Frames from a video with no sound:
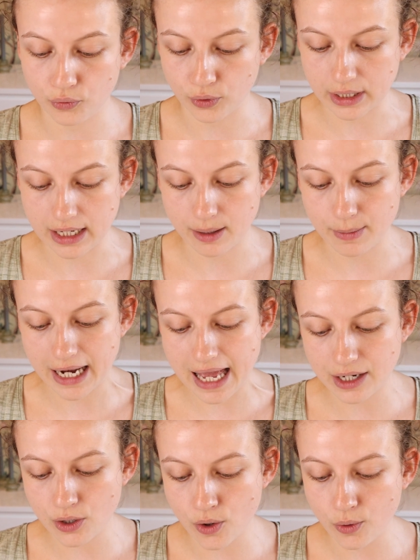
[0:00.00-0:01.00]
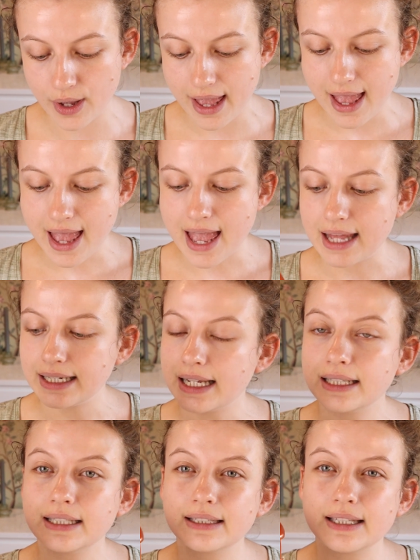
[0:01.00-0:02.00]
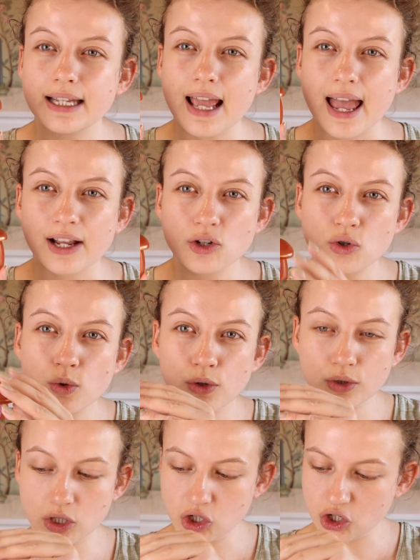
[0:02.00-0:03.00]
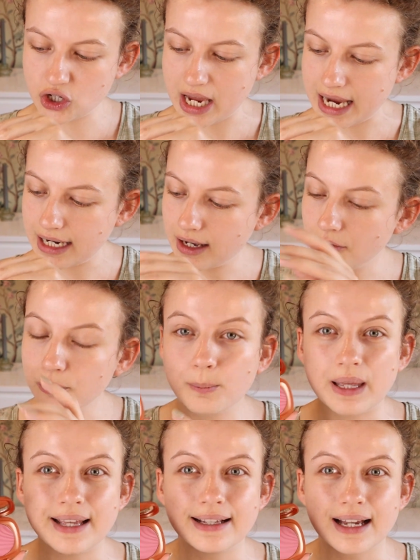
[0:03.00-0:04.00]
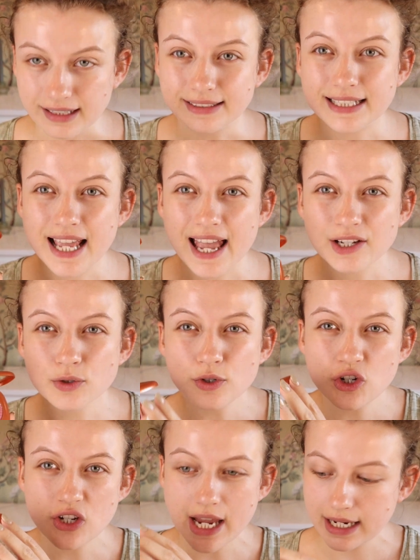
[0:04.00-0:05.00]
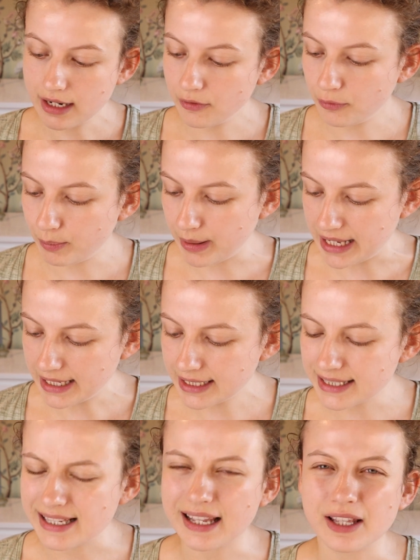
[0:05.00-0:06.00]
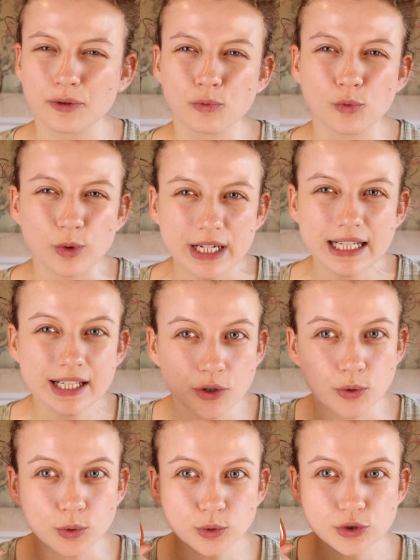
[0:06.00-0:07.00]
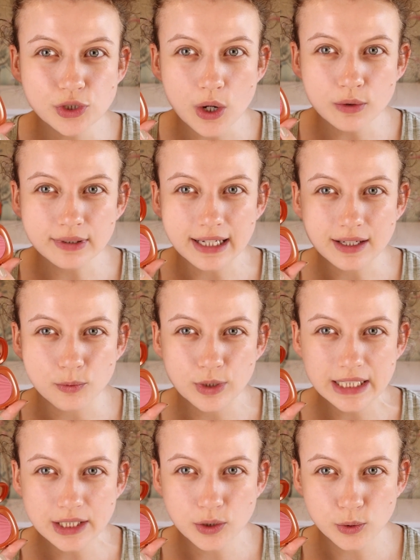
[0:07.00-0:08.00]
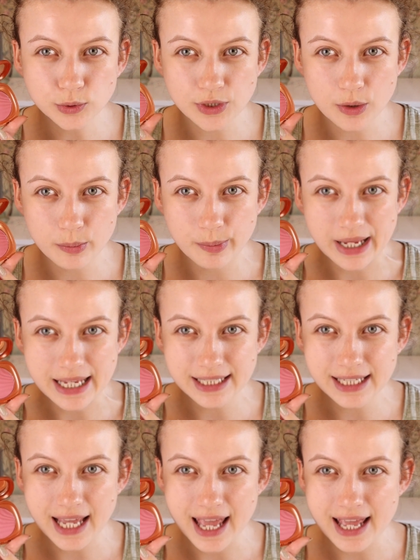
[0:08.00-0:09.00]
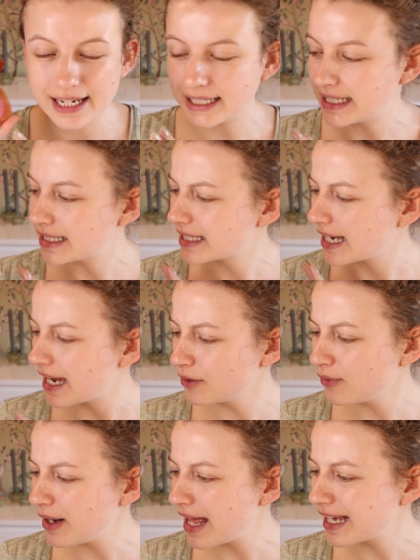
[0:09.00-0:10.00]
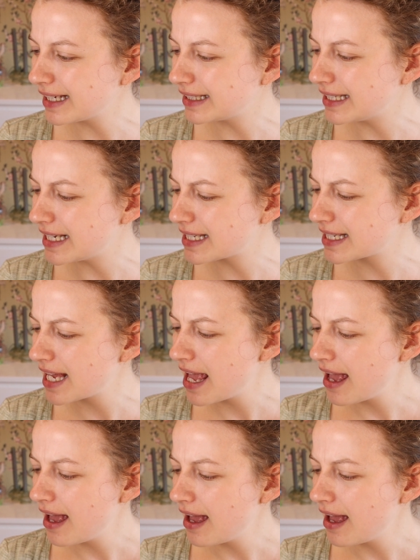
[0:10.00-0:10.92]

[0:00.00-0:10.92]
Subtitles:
for Kiko Milano. And then the actual shade of pink, like the actual shade of pink is like a really cool tone, like a really cool tone pink, and it's kind of like this